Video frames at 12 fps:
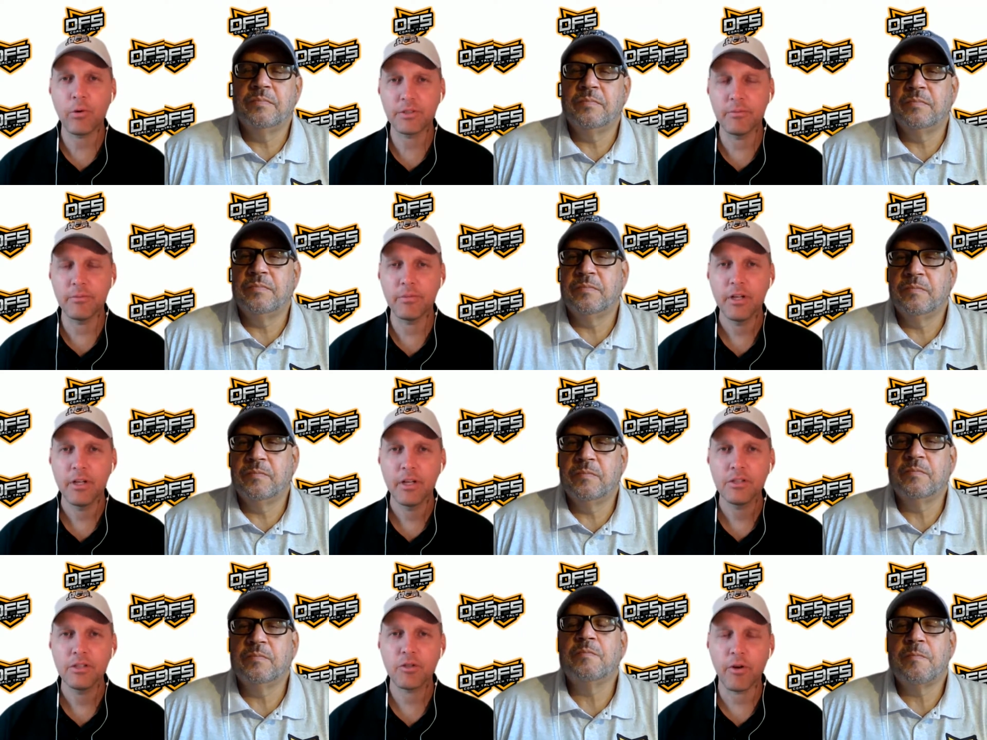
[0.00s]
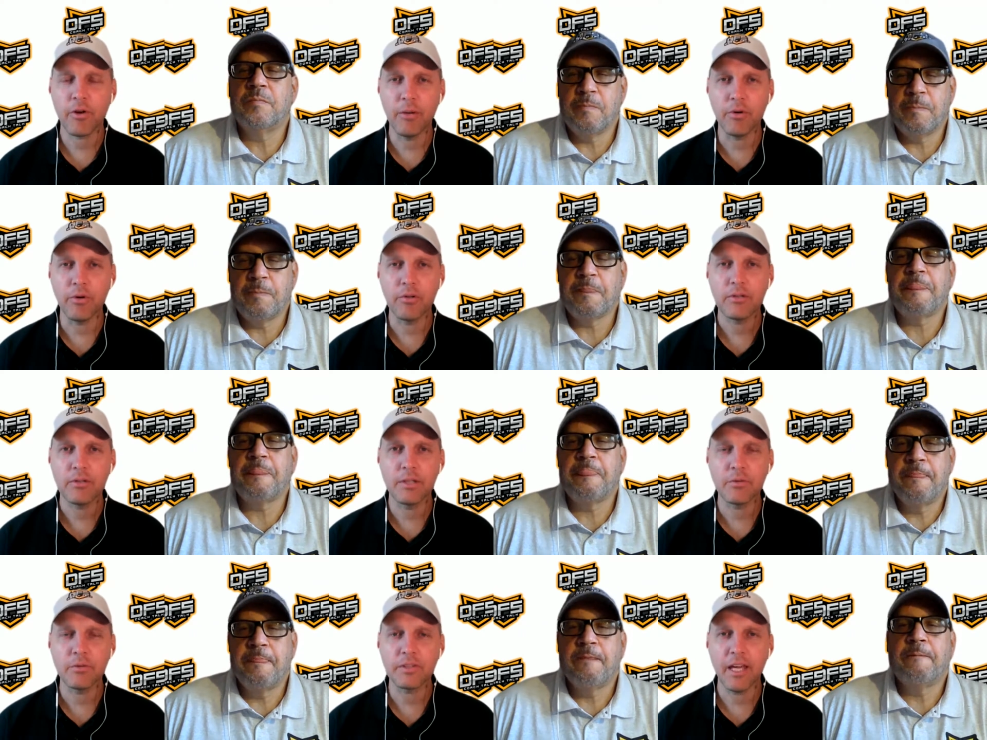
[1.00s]
Speaker 1: foursome scramble.
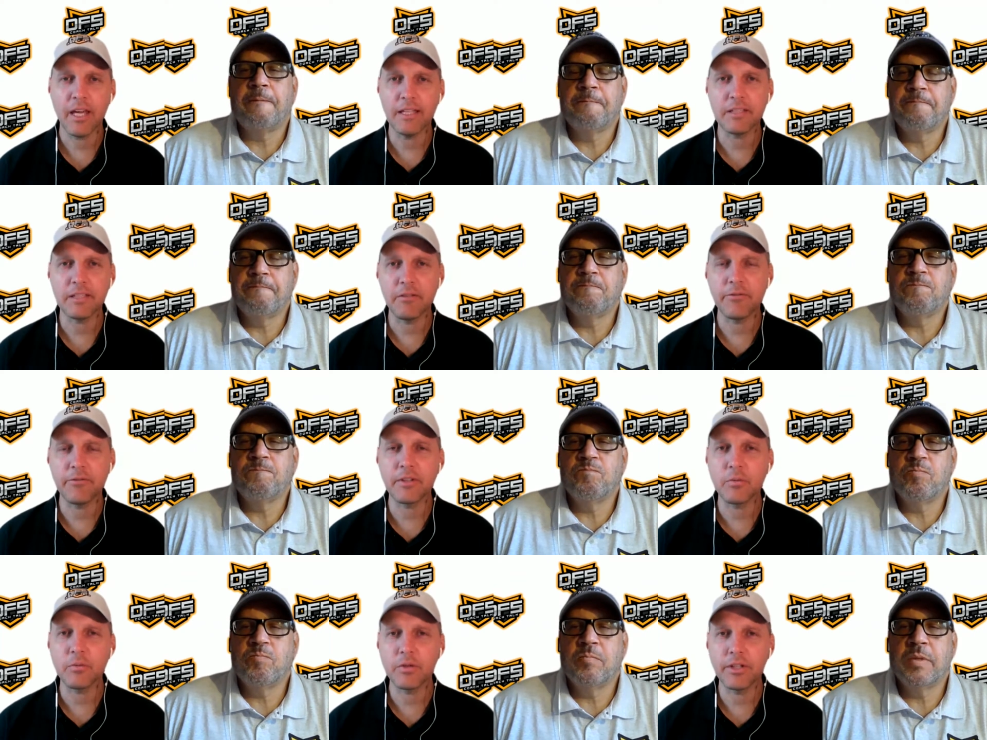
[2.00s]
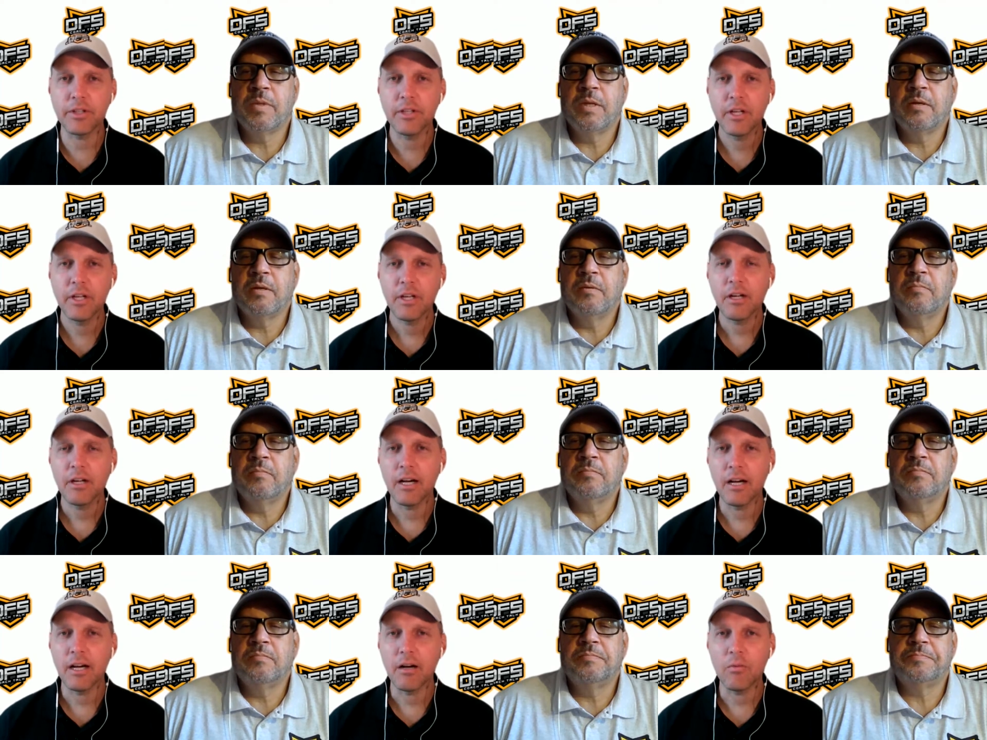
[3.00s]
It was Casey and Fleetwood,
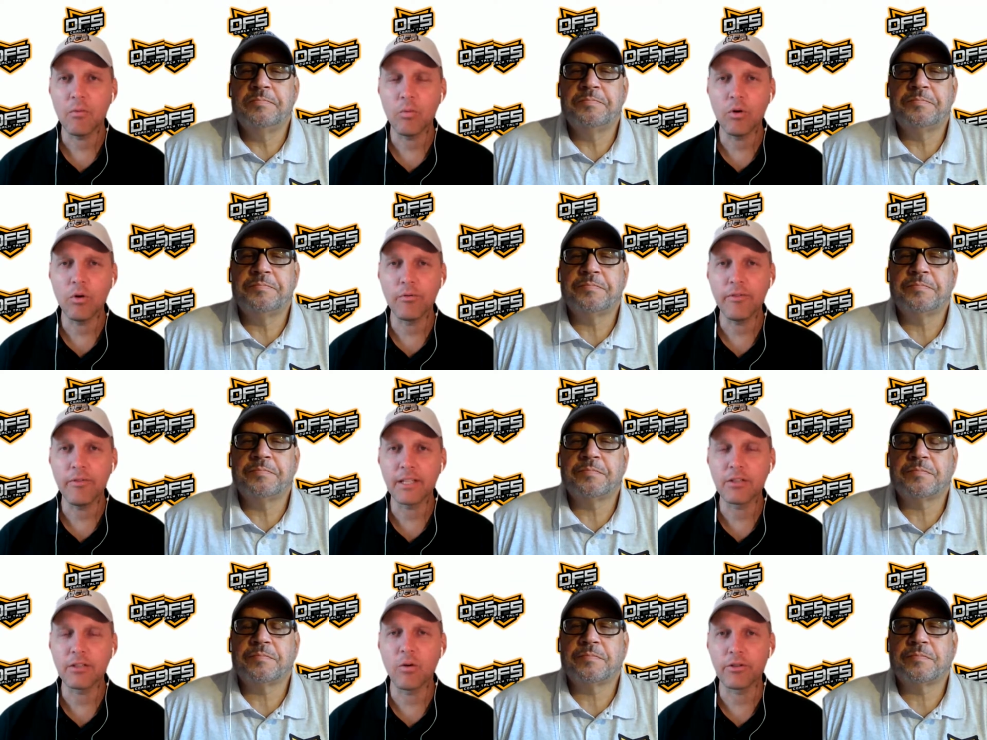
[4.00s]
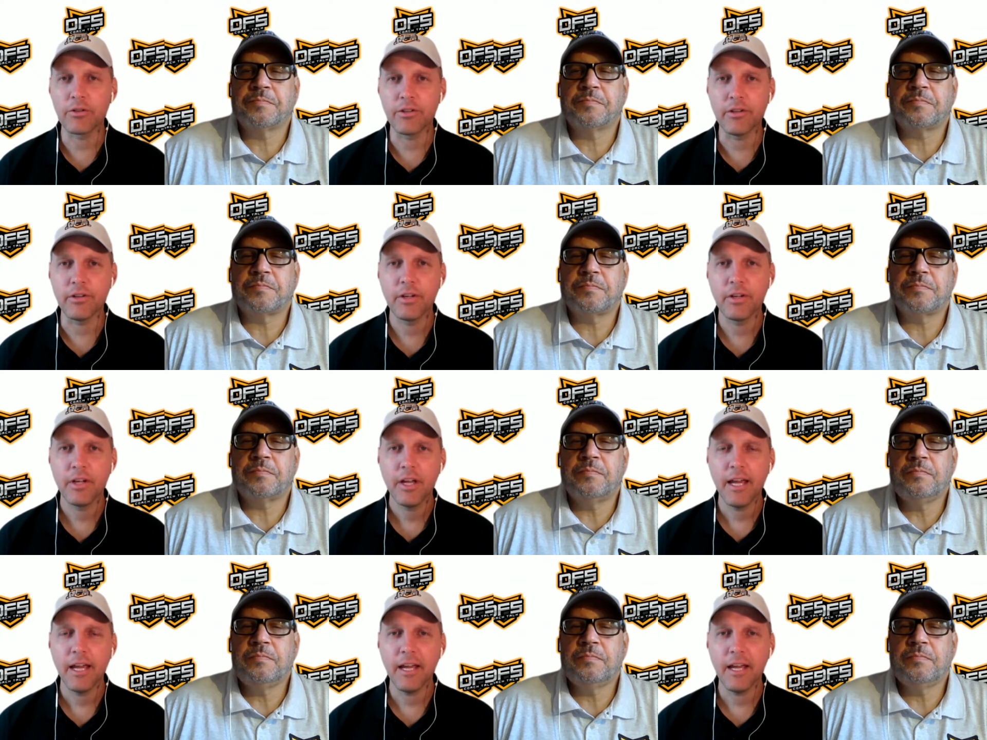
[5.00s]
uh, Wolff and Gordon,
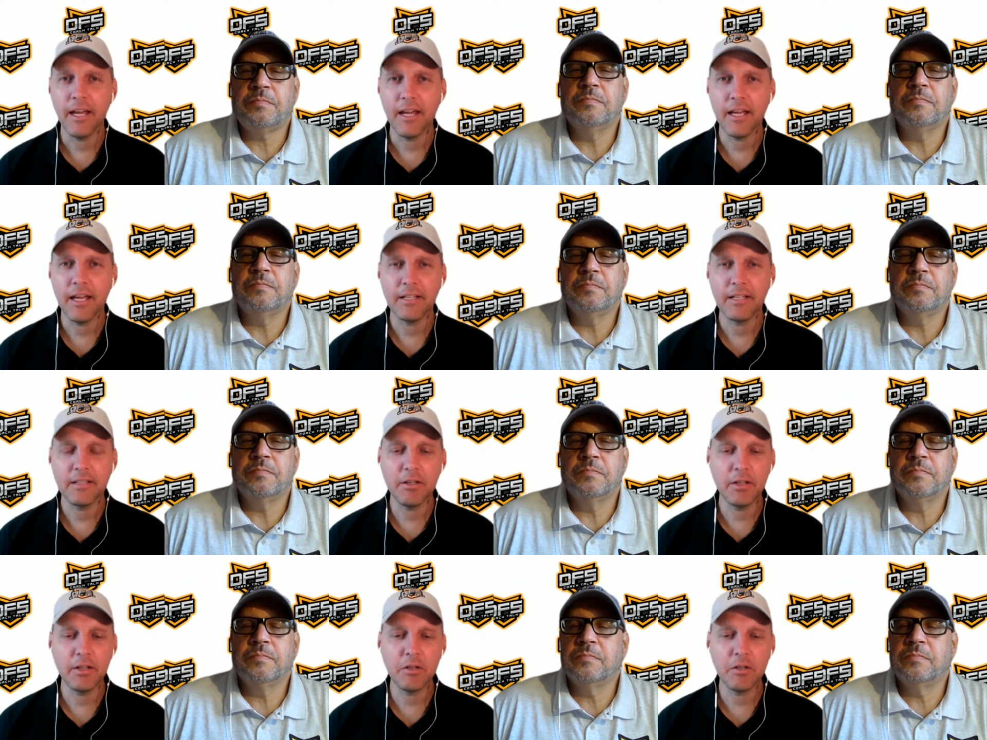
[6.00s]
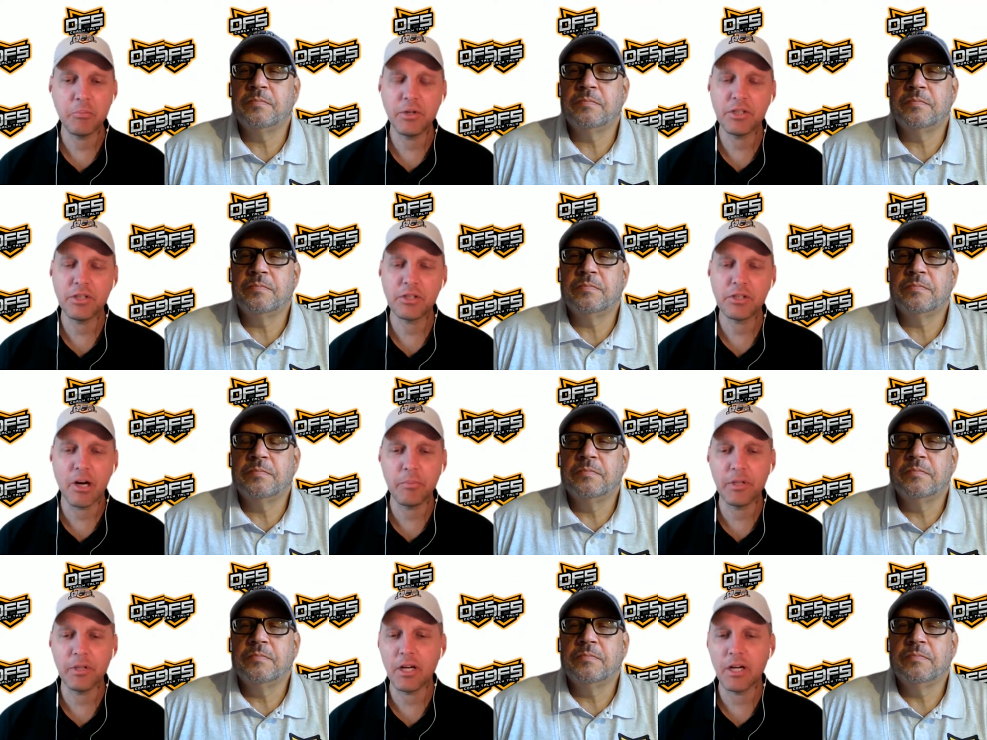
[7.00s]
and you know he looked pretty
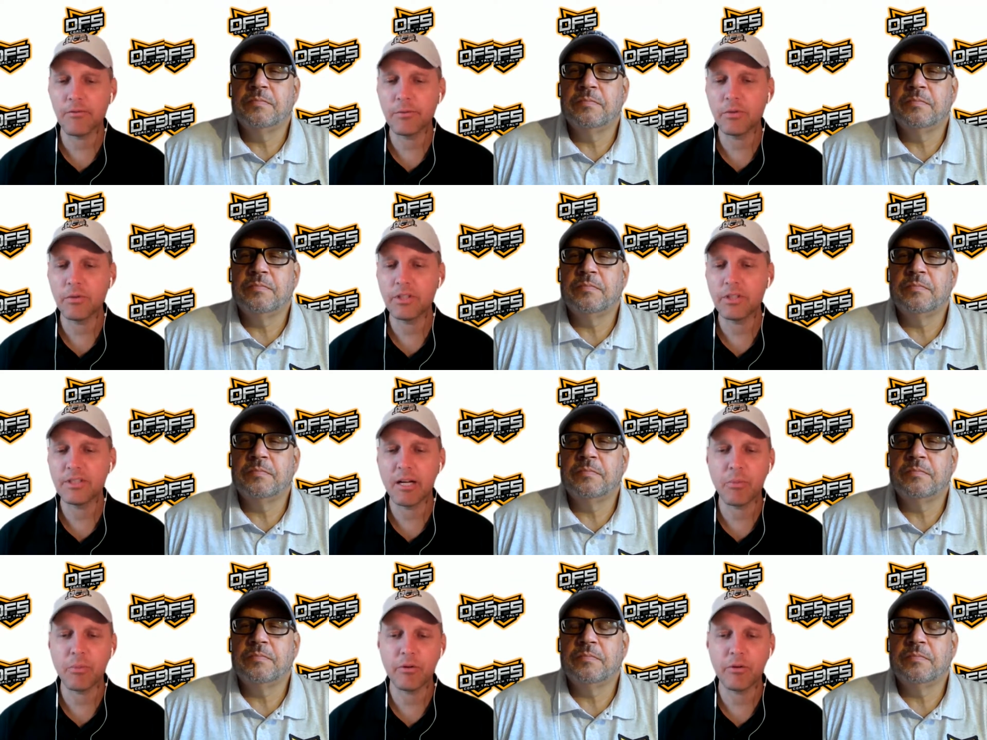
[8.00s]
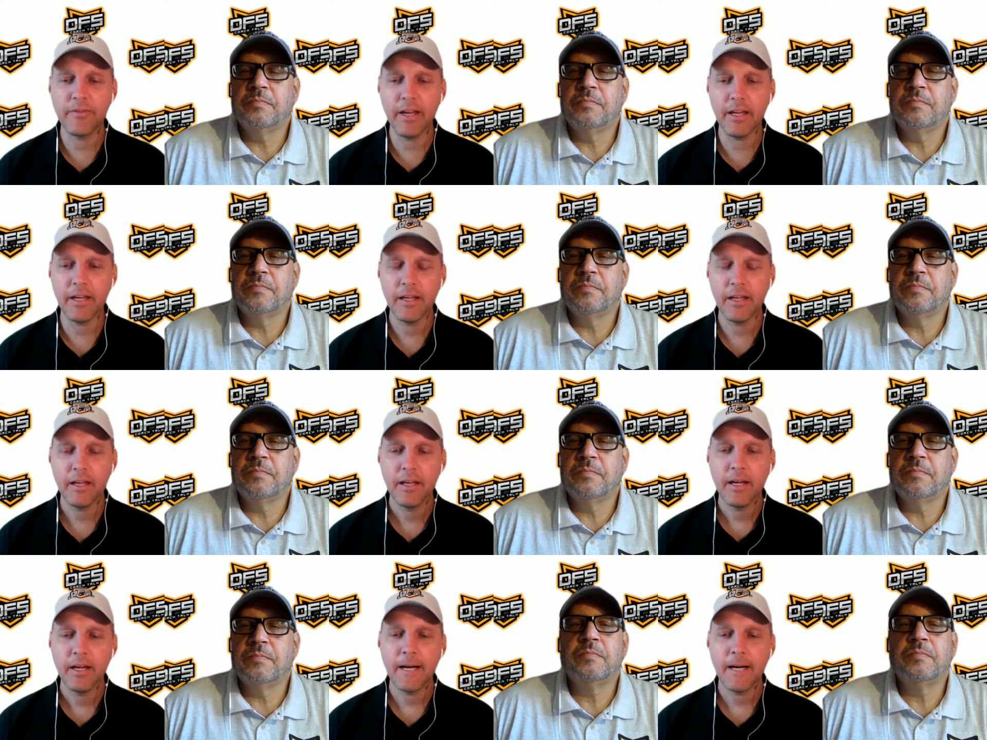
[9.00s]
sharp and comfortable. He just had a birthday.